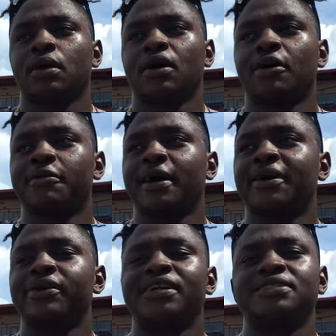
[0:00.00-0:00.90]
Um, I
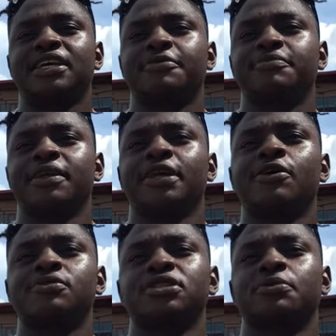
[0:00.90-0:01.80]
really didn't set many
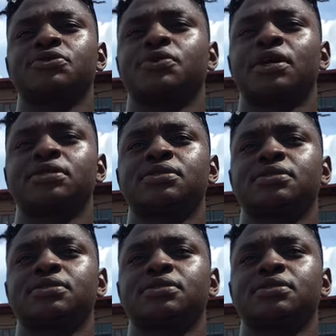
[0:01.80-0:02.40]
goals numbers-wise.